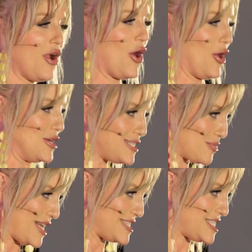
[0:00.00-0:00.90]
her a
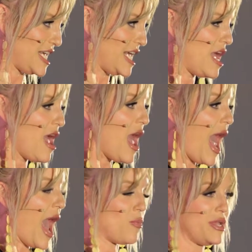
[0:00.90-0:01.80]
sweet tea,
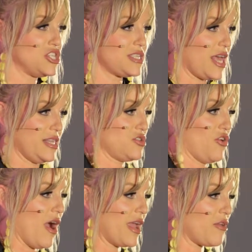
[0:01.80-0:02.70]
and we just had this
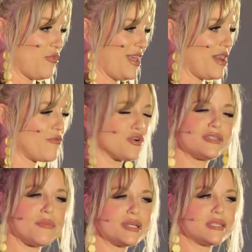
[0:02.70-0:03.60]
crying fit. And for
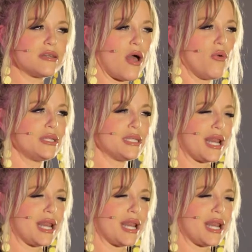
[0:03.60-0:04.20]
some reason, not only did